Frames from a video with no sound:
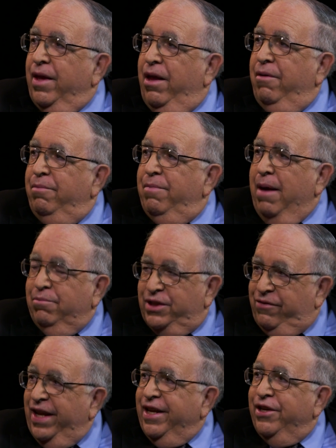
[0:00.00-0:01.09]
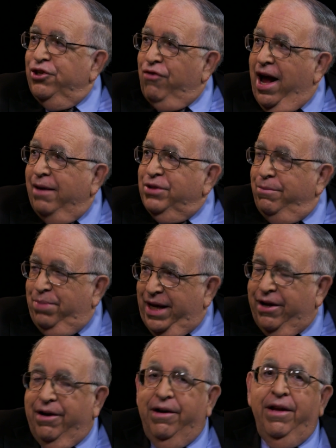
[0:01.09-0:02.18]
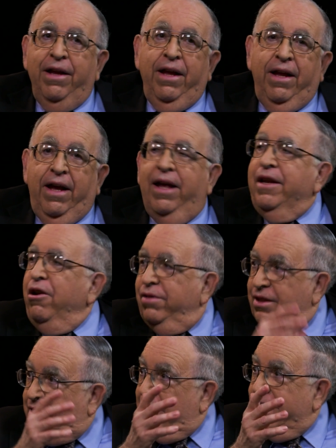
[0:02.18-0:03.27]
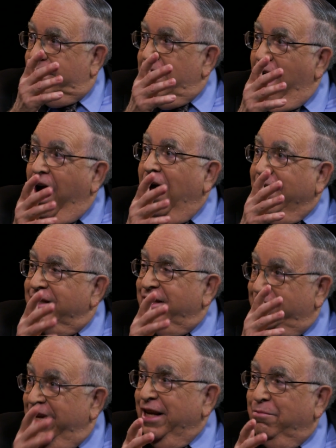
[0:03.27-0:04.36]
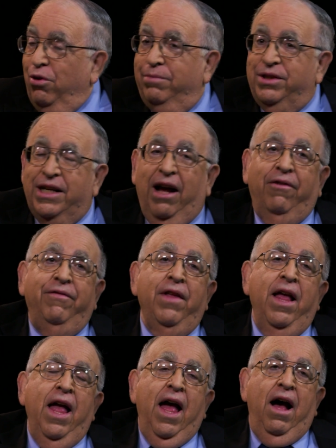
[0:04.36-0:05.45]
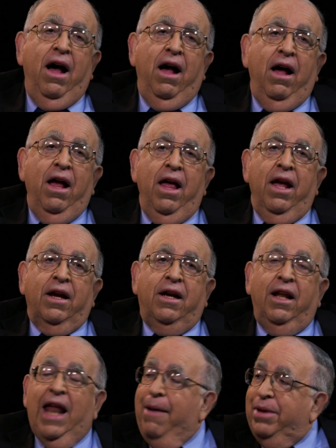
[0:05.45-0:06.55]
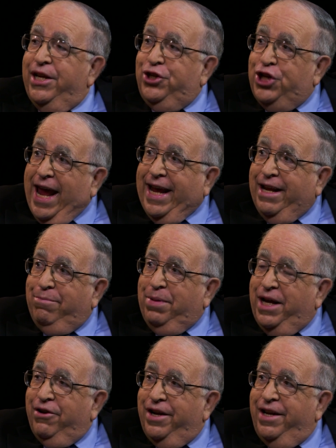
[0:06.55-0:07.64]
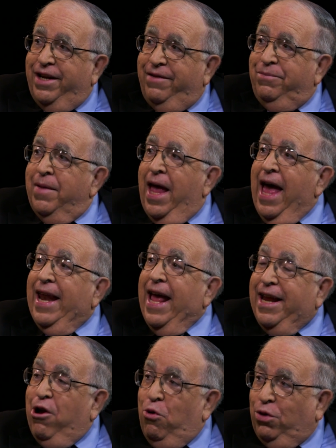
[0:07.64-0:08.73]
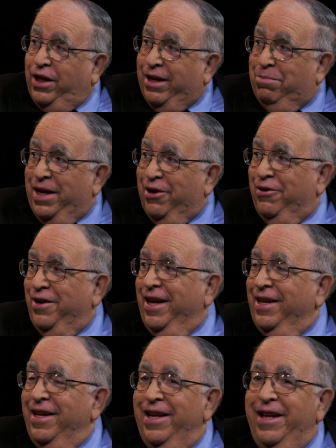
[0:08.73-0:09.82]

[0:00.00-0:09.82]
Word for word: members of Indian tribes appear, you know, as high as Sitting Bull himself. Calamity Jane appeared in it, and Annie Oakley appeared in it.